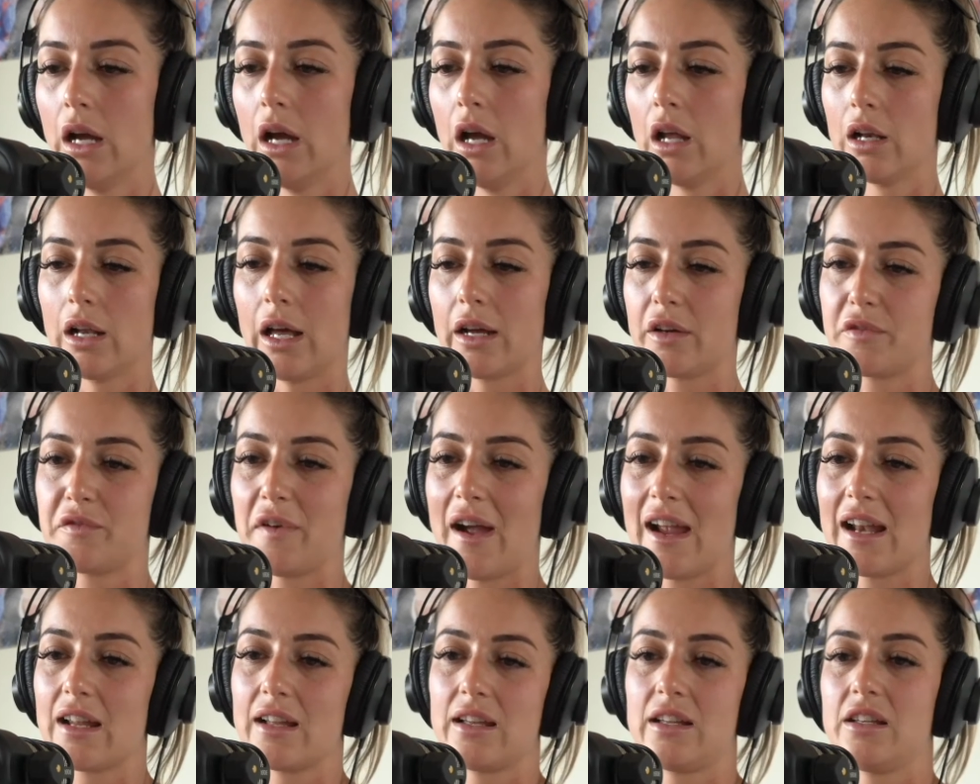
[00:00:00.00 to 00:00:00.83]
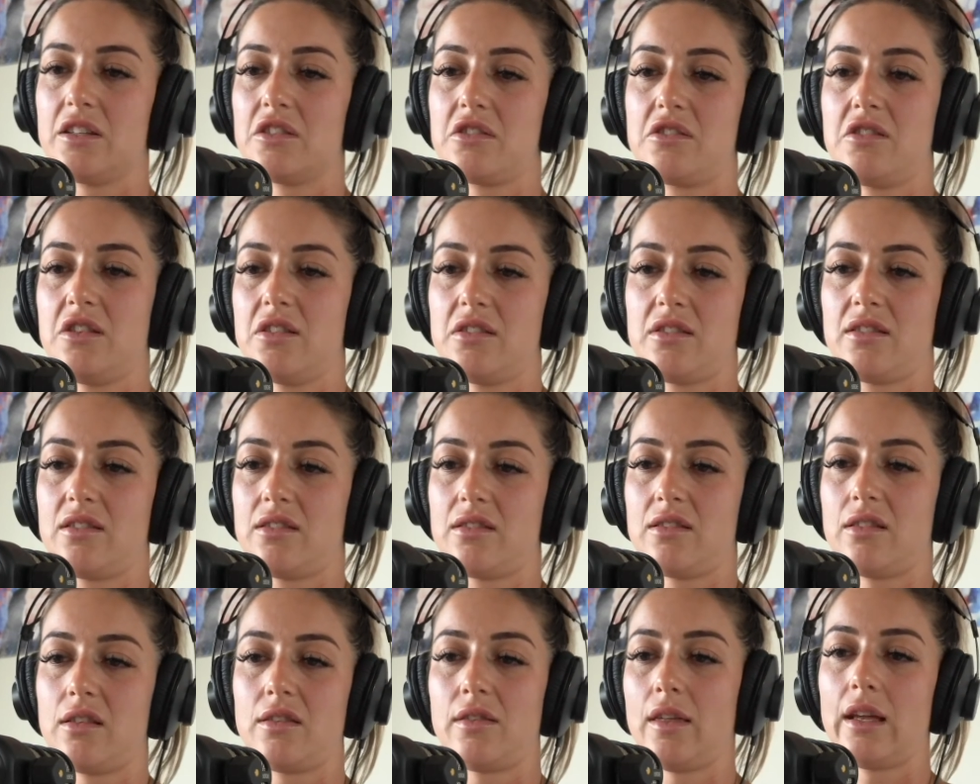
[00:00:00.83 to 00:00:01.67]
Like failure is just
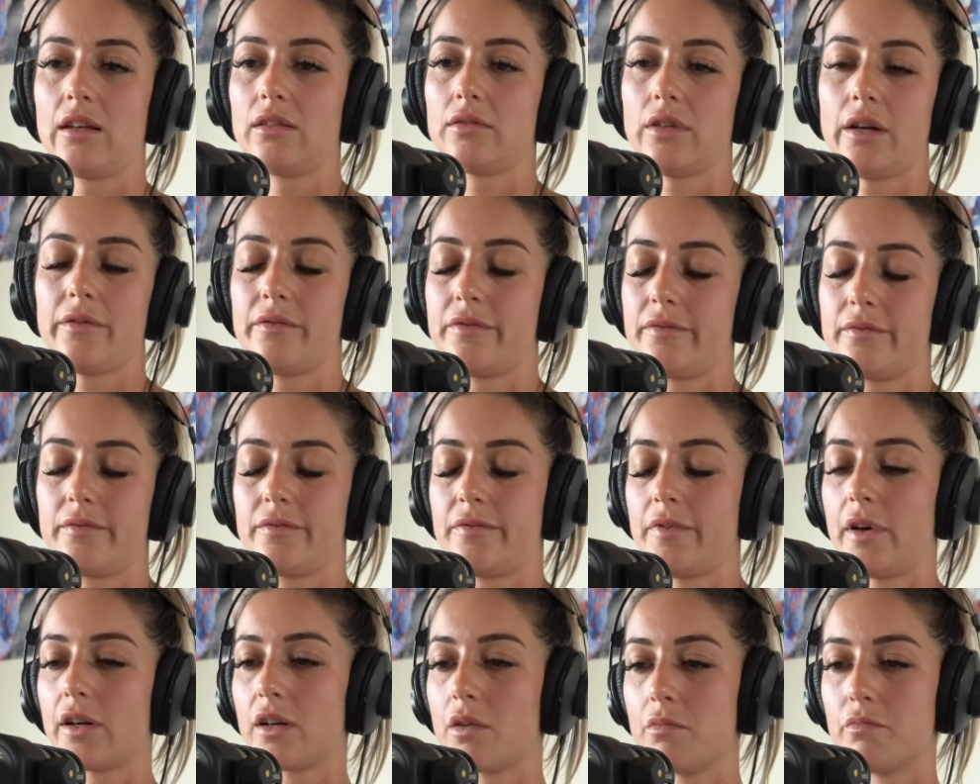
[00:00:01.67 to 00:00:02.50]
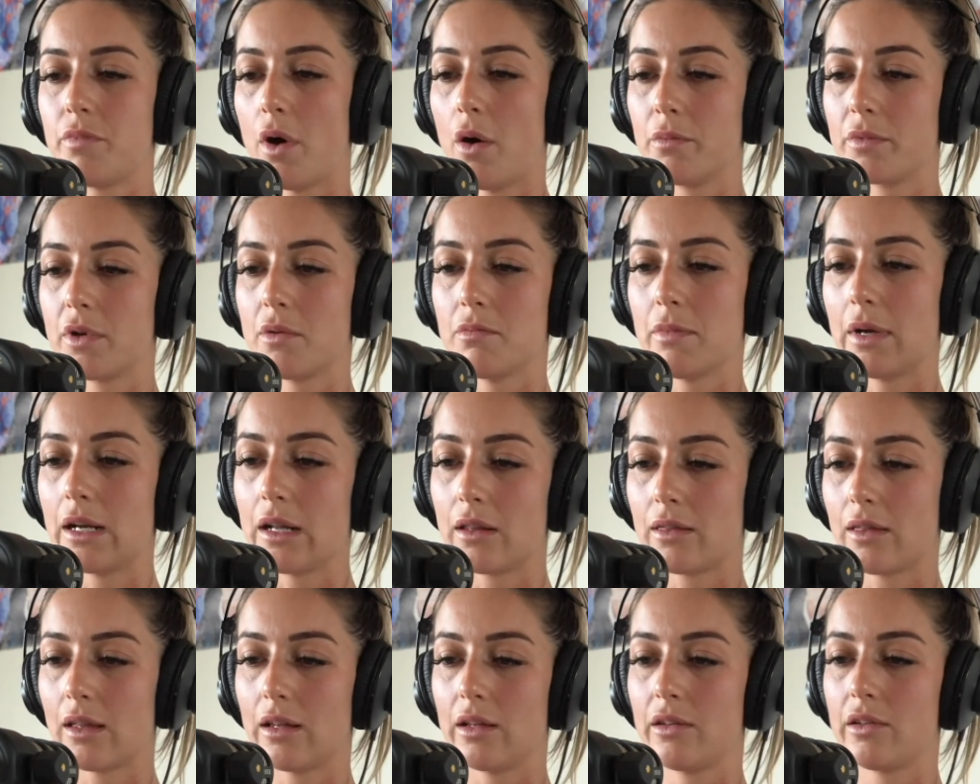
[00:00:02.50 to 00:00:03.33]
the thing. I've fucking bombed at many
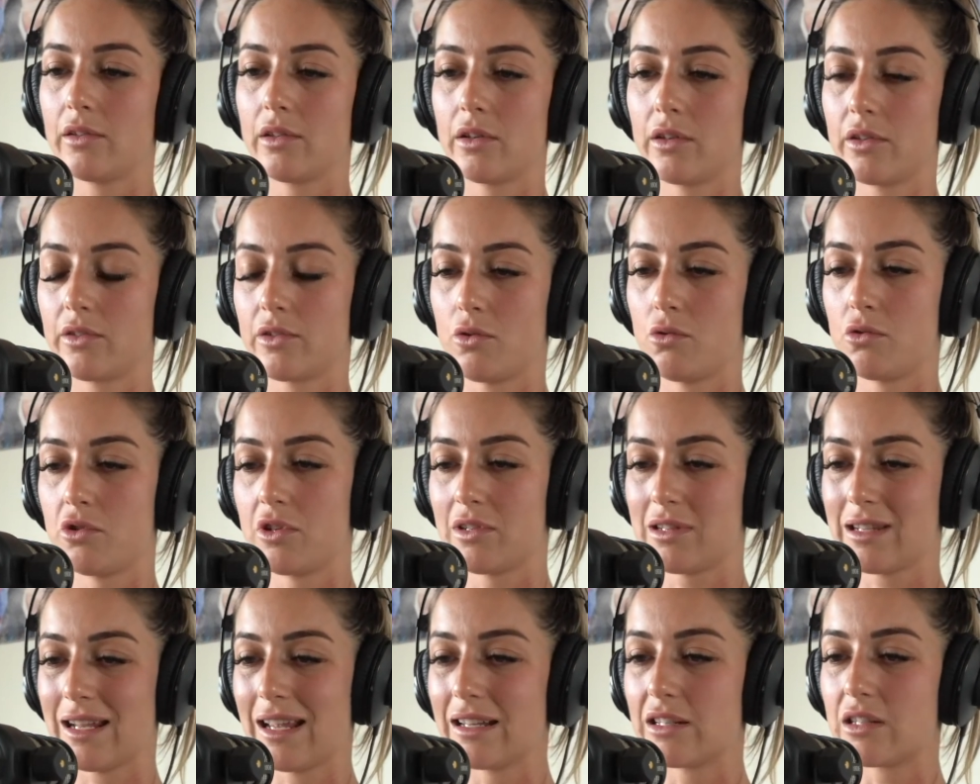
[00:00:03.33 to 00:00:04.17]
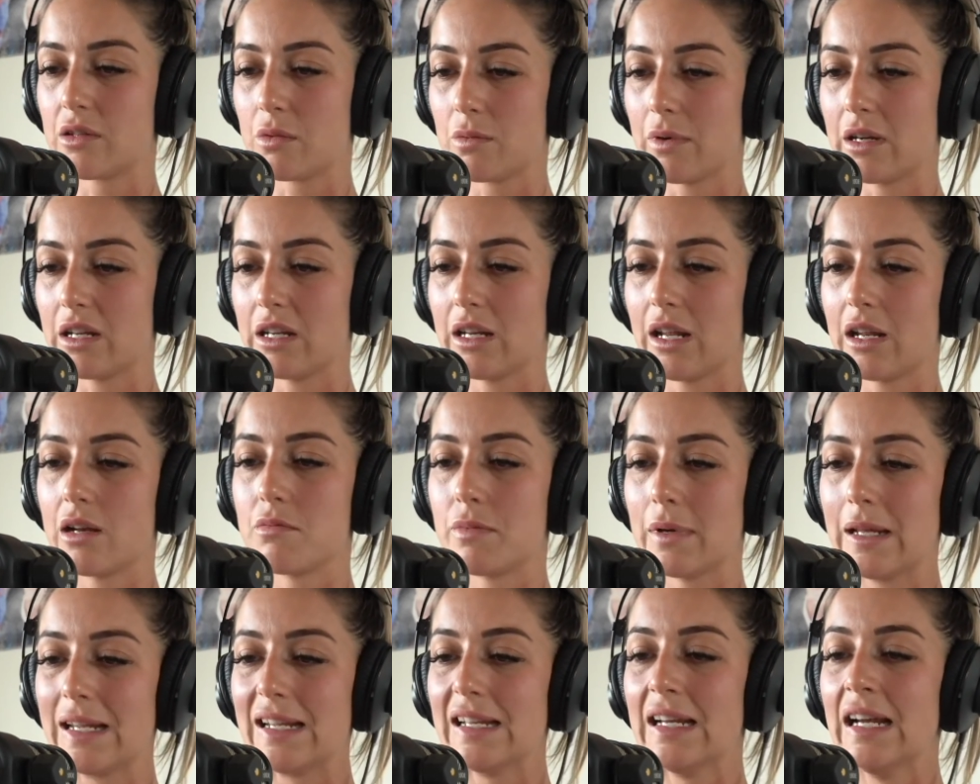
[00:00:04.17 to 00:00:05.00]
things and it's all just led to where you need to
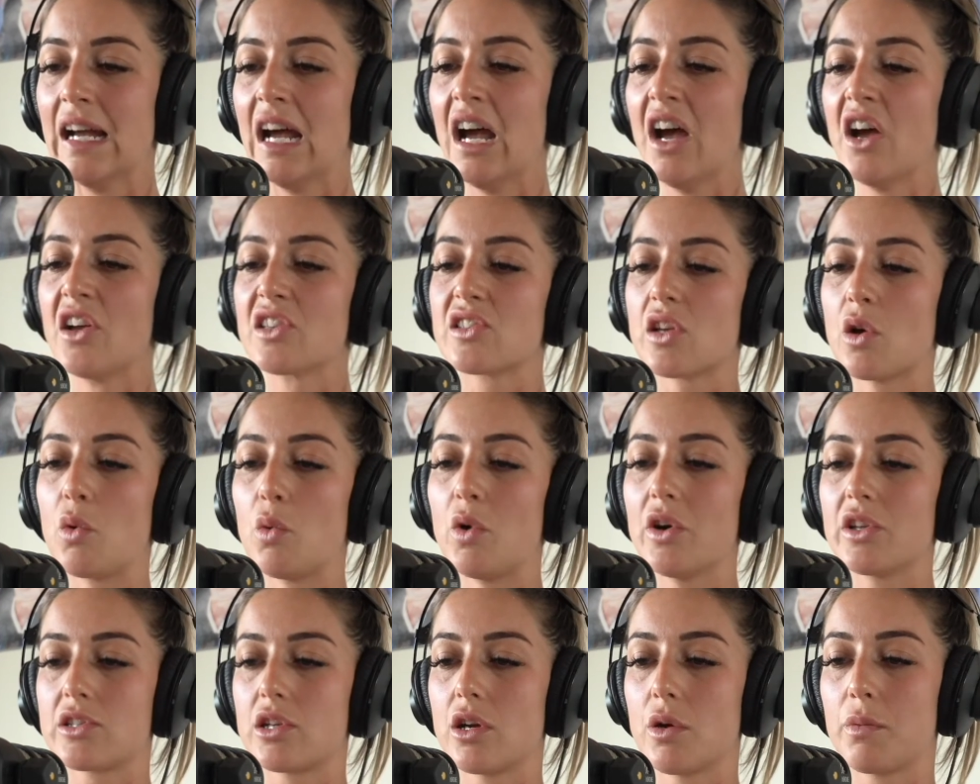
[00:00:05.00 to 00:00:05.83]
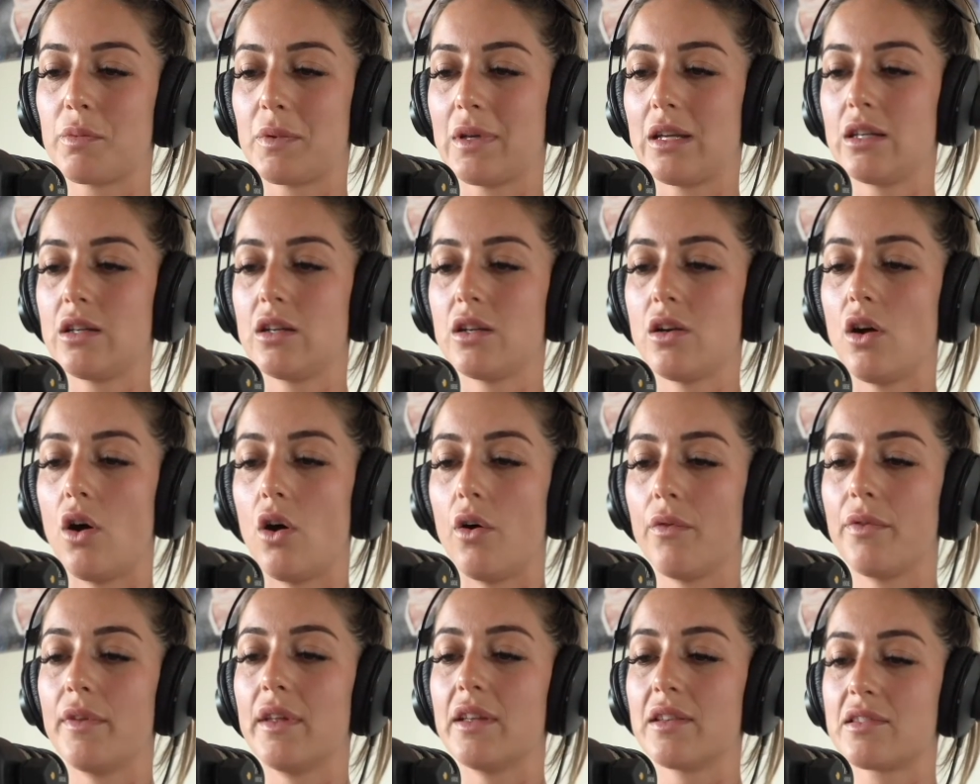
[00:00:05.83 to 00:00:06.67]
be. So what's your opinion
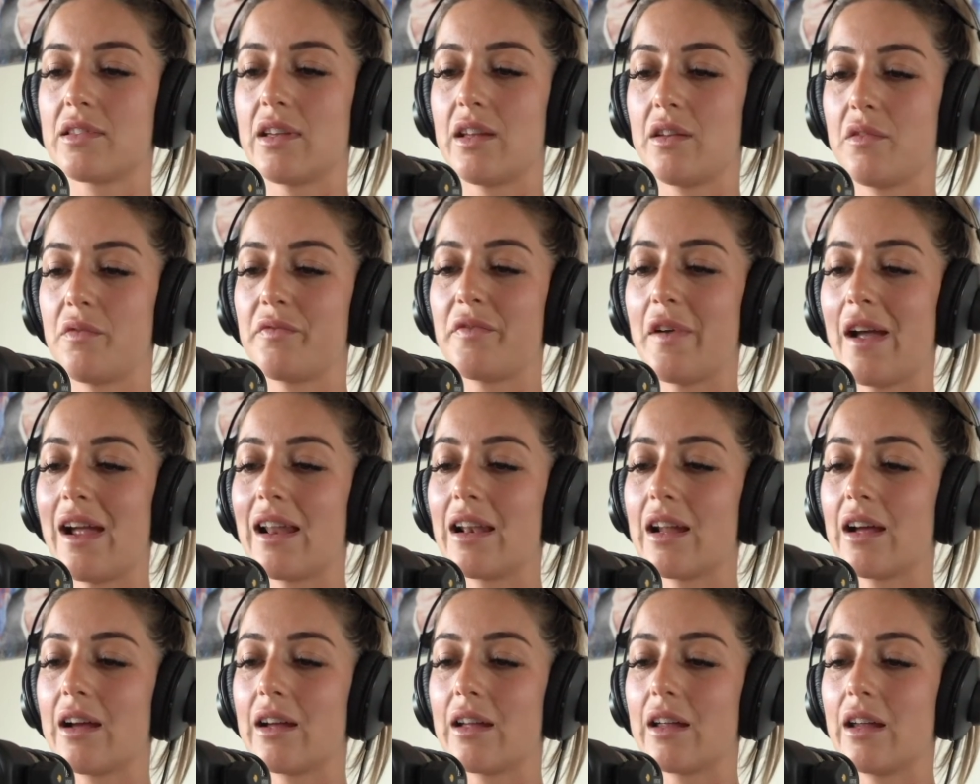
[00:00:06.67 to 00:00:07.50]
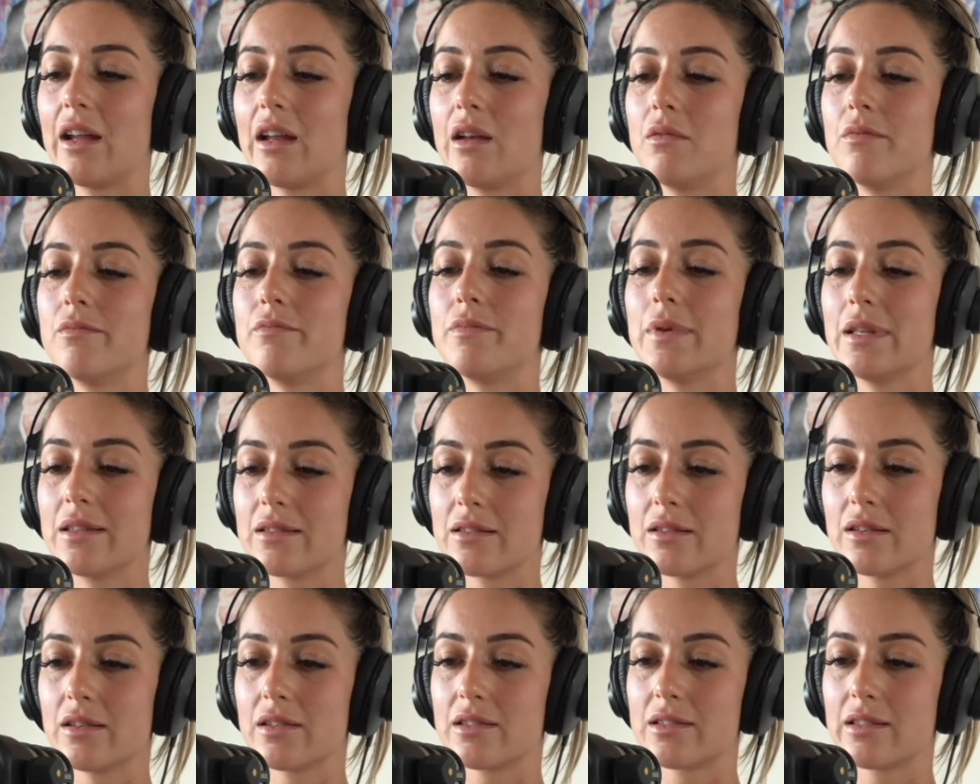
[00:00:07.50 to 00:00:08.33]
on this and failure in
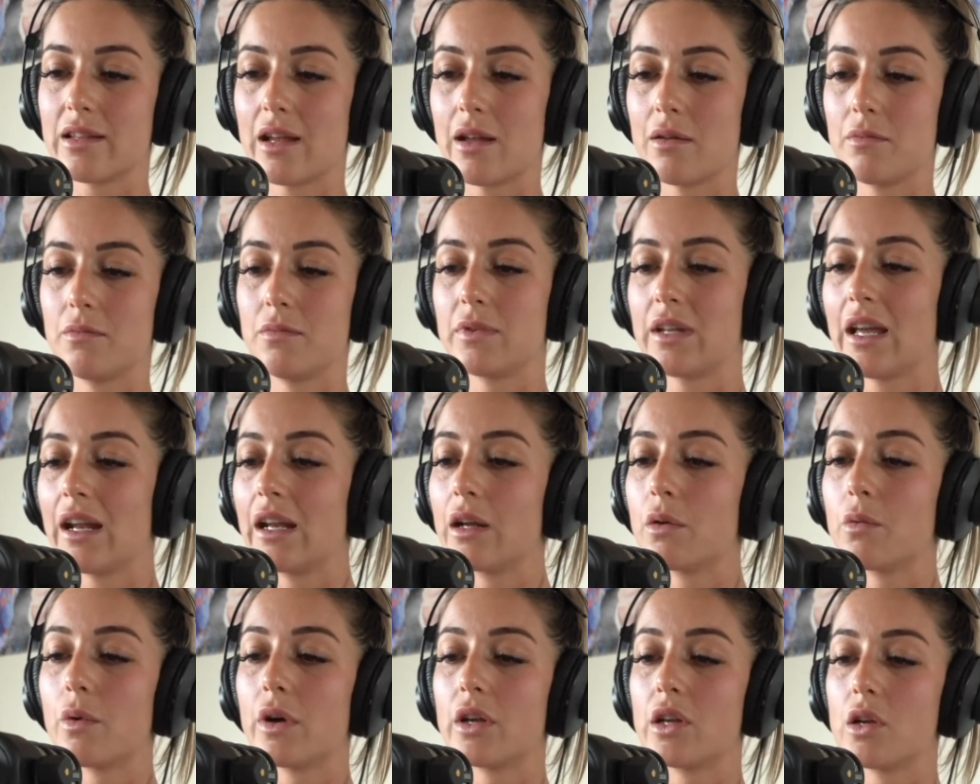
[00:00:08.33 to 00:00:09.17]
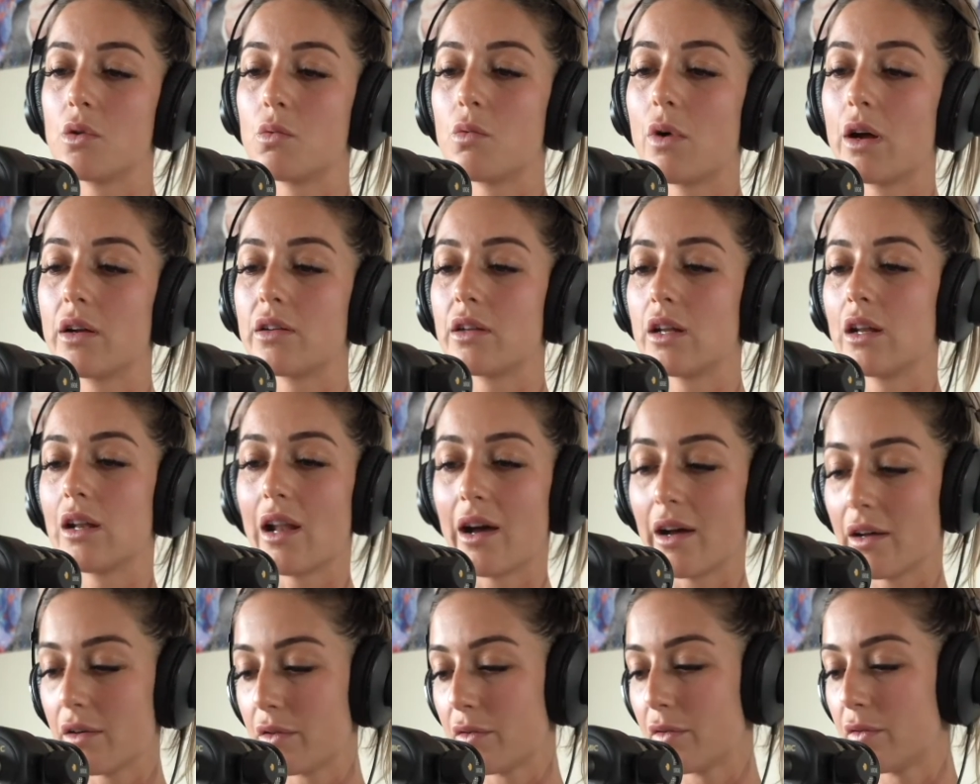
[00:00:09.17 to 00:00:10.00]
business and getting where you want in
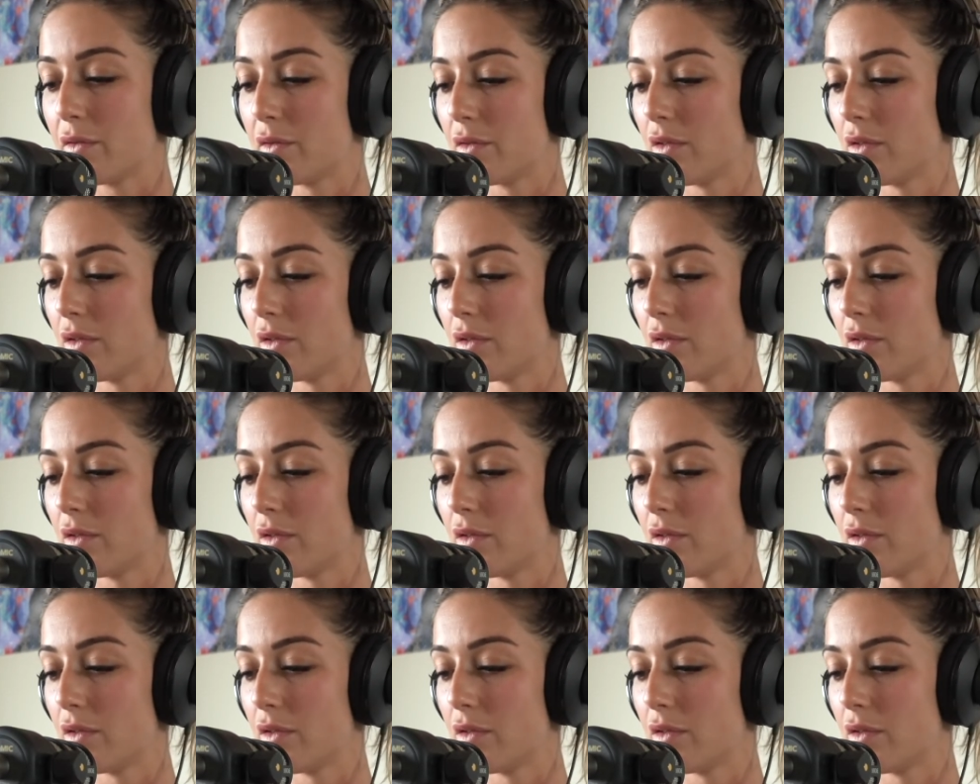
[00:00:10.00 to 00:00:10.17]
life?